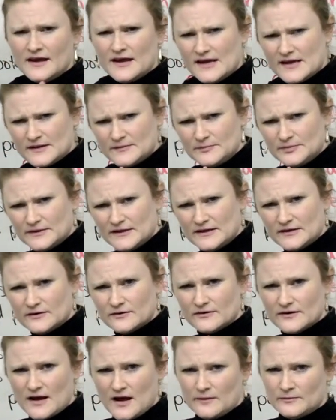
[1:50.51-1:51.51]
Eggplant
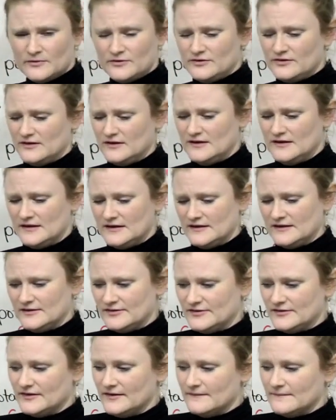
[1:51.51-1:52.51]
or aubergine
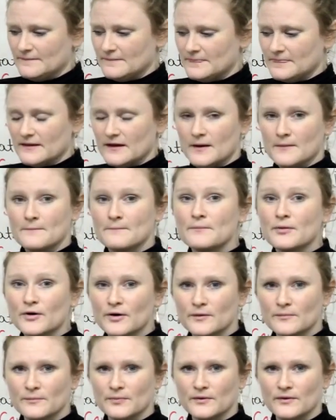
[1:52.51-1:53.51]
is a
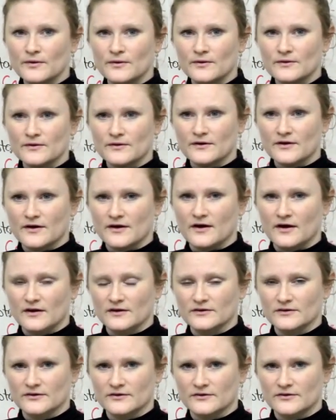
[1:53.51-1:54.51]
purple
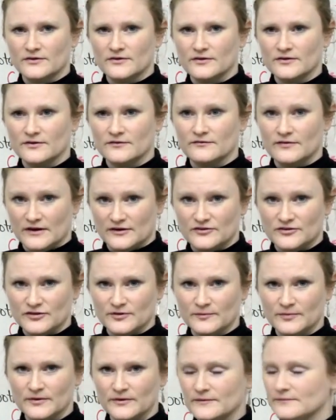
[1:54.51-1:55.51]
colored
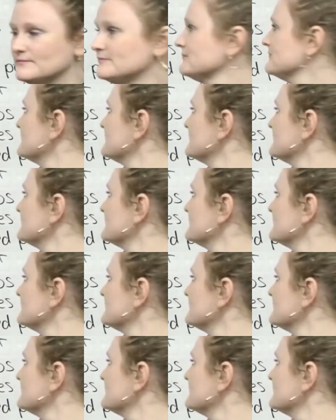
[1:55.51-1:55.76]
vegetable.